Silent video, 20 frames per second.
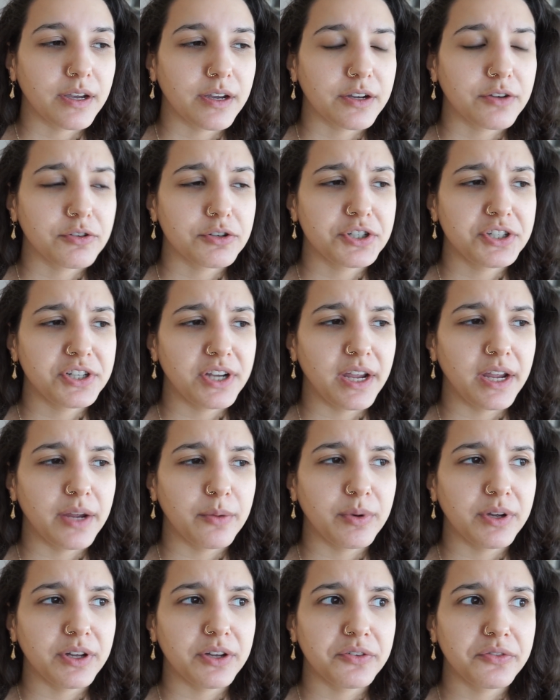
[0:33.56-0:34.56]
crochet
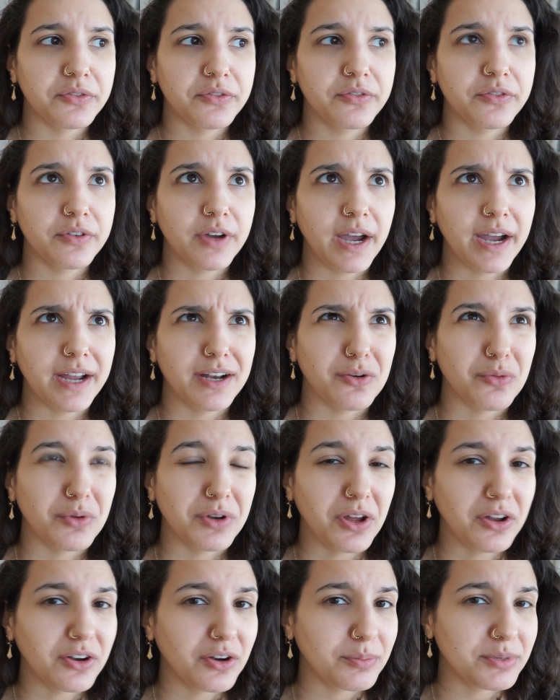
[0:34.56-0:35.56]
with either
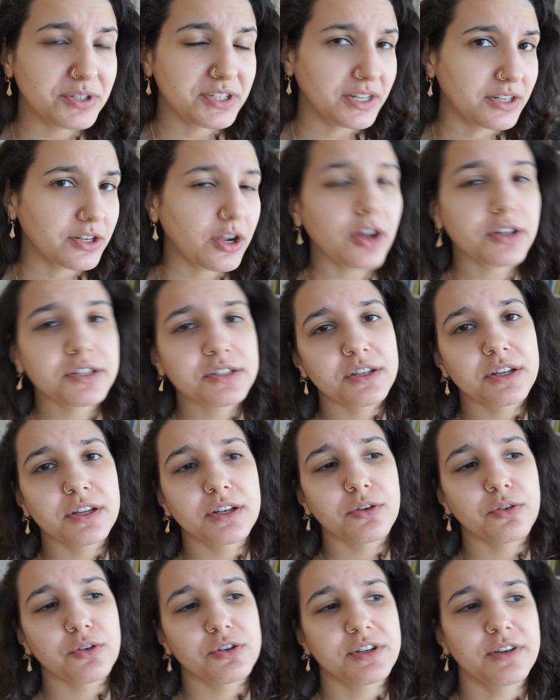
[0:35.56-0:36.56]
100% cotton
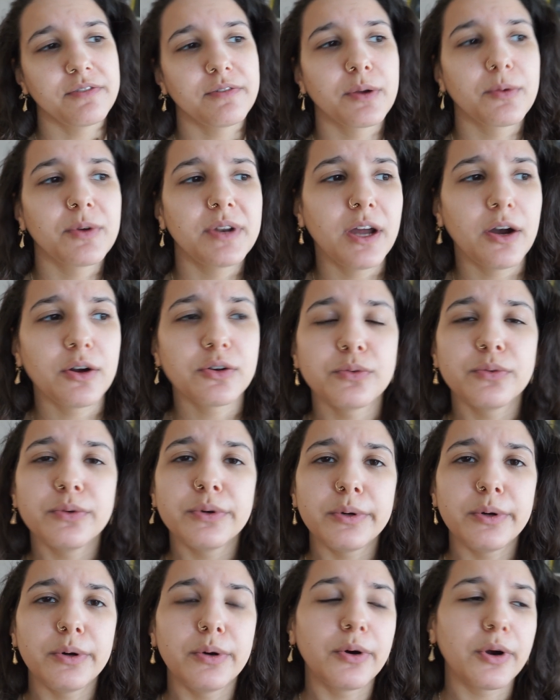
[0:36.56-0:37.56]
or something without
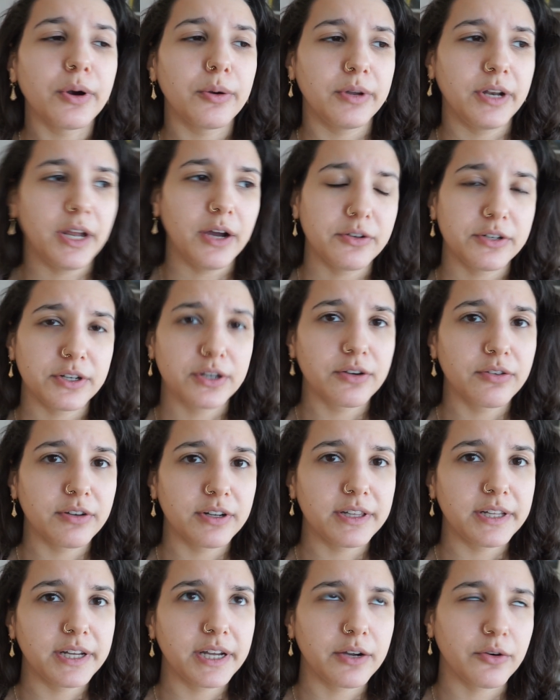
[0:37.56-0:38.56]
wool or without
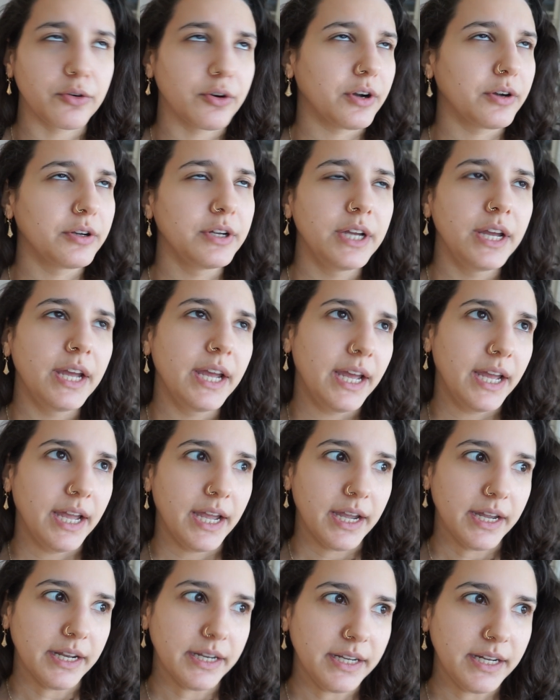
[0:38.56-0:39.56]
acrylic or
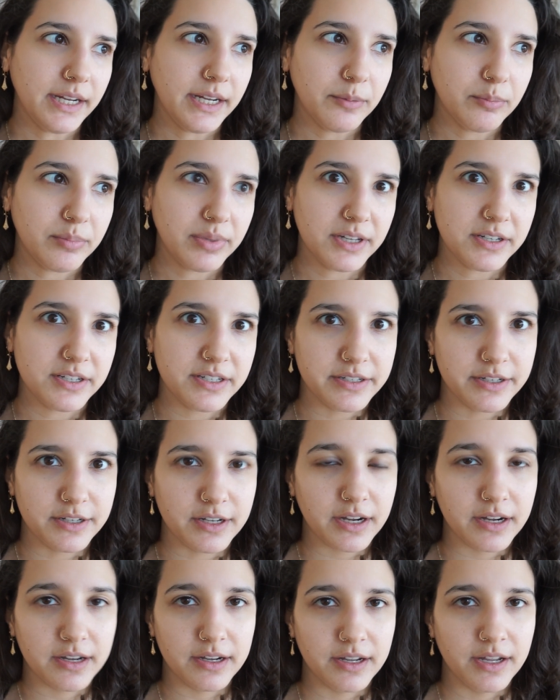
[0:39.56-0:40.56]
any plastic
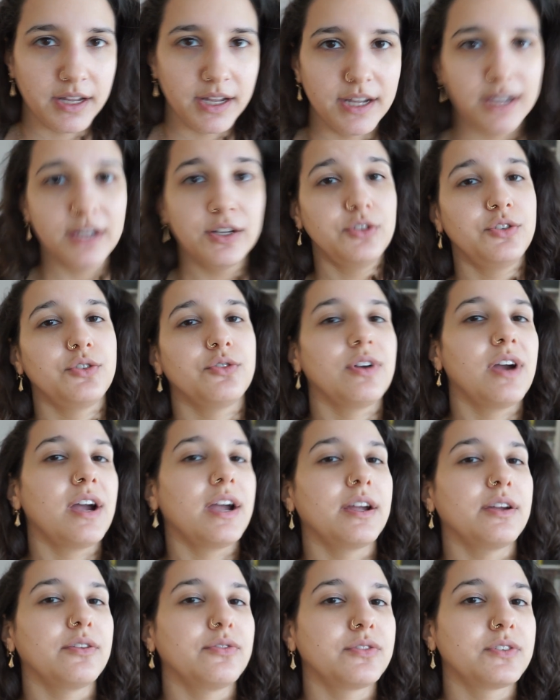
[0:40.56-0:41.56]

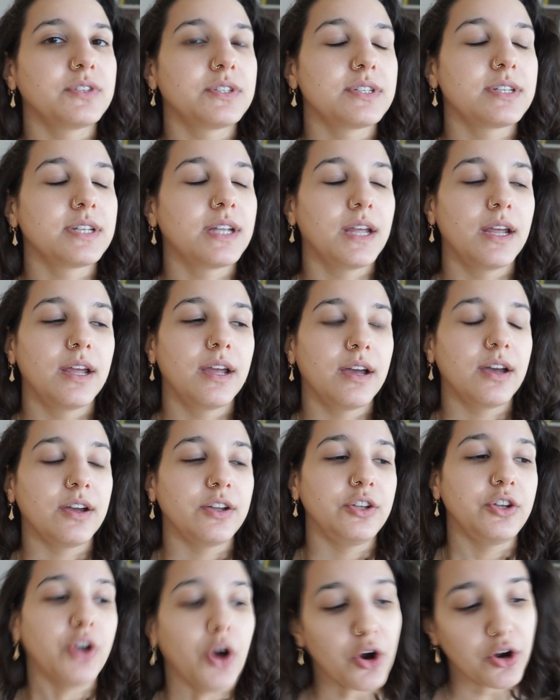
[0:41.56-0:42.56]
derived
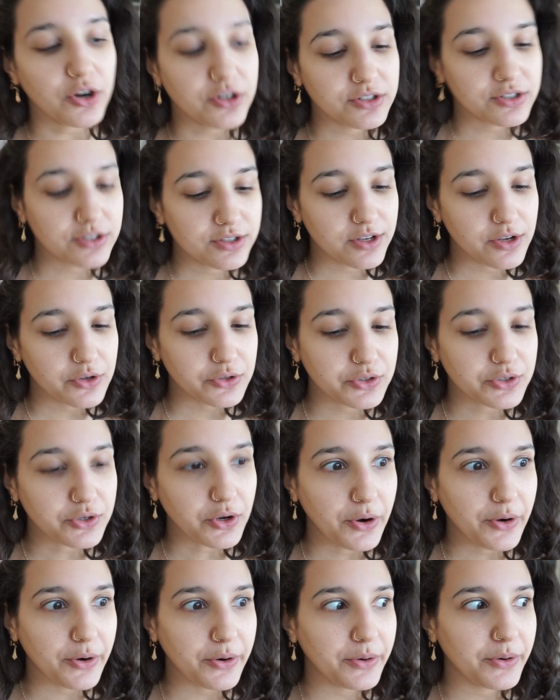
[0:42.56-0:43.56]
yarns.
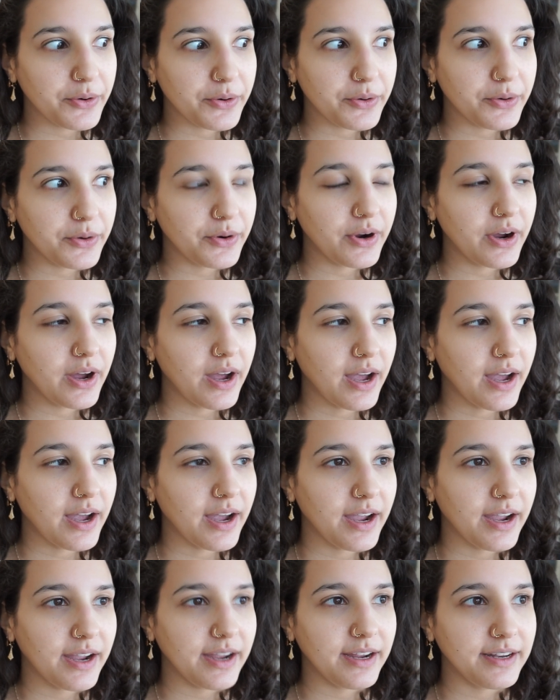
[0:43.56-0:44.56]
So
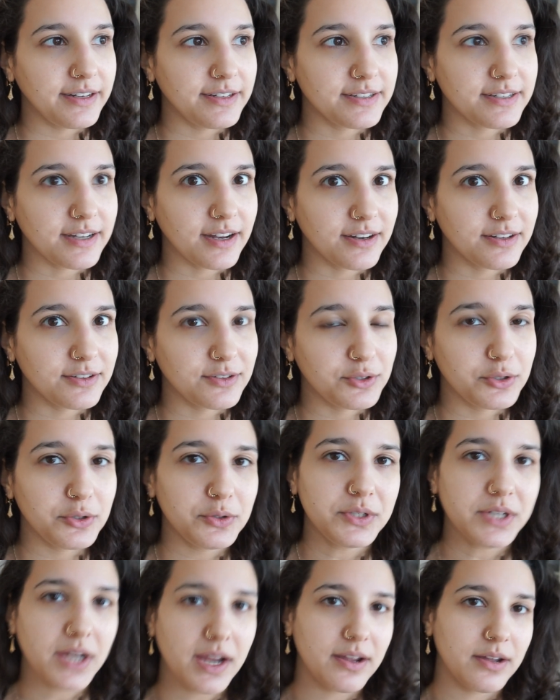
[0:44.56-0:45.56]
I decided to
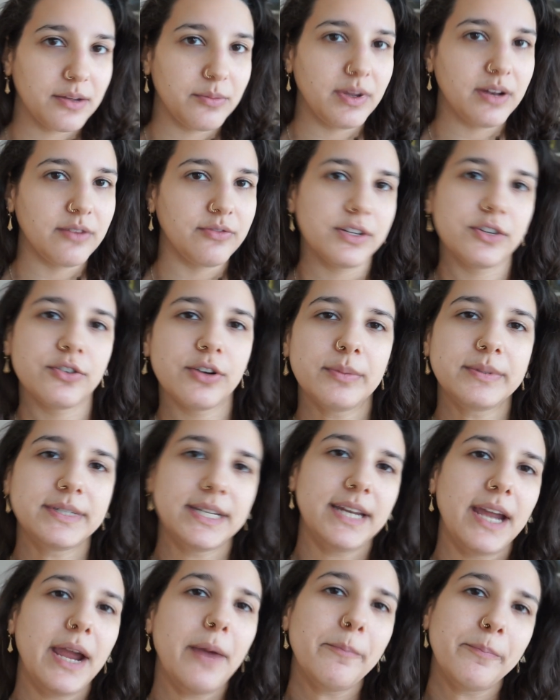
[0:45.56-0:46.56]
take a bit of a trip
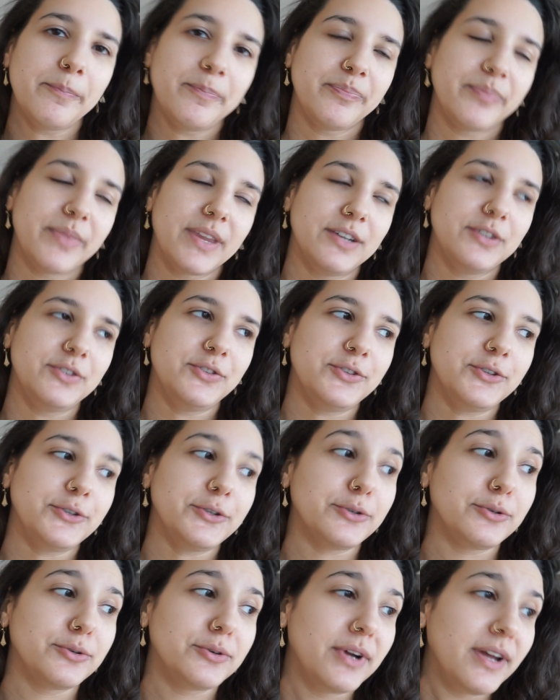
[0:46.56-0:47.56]
today
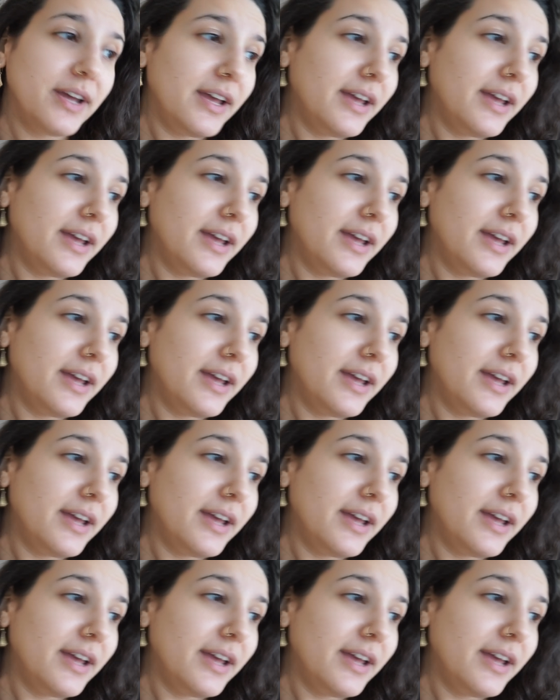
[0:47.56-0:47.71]
to